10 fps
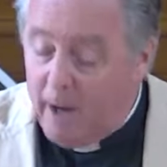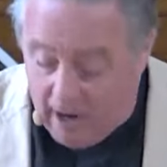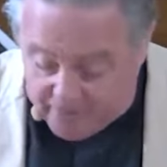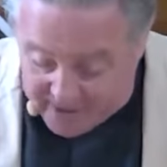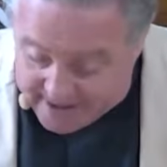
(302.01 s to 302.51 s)

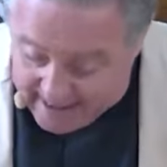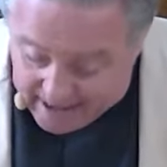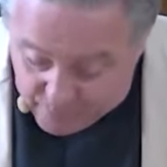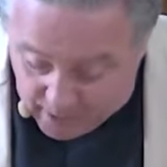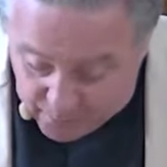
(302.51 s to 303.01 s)
after the
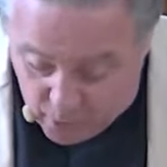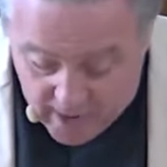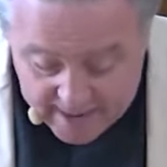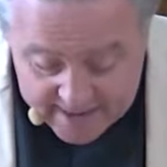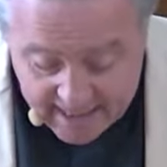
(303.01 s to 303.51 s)
Second World War,
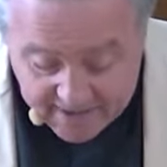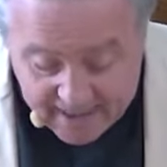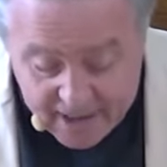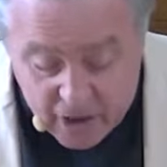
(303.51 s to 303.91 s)
he said that the